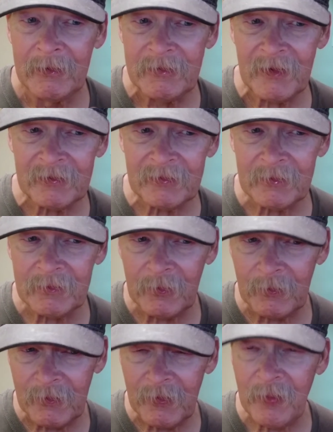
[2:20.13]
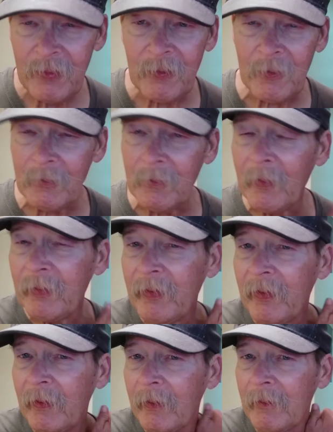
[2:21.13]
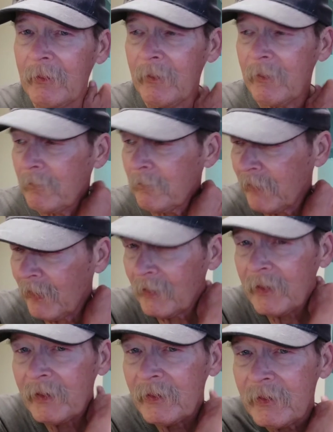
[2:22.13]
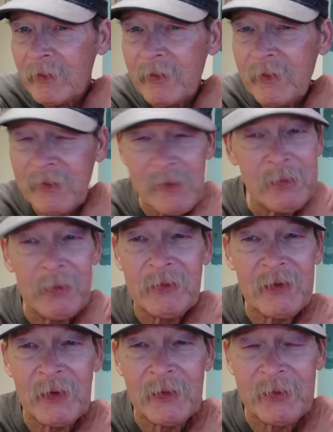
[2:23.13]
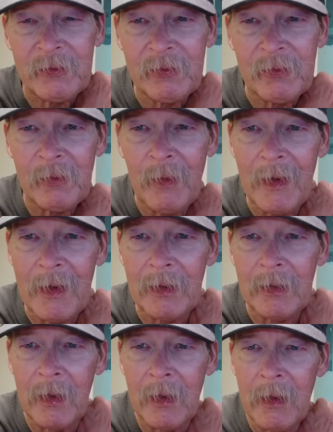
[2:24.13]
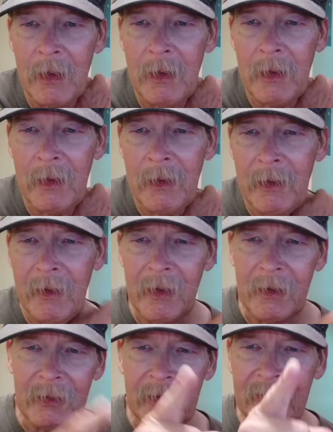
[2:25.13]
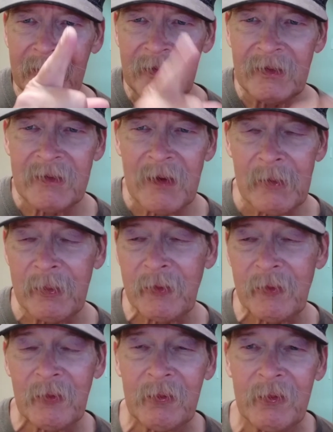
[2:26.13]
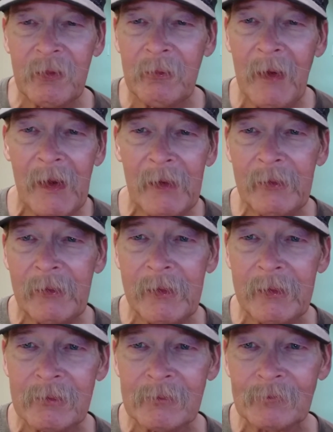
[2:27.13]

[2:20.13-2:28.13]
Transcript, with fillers: Just go to the thermals, plug in your supercharger for a while, and look at the temperature of your battery.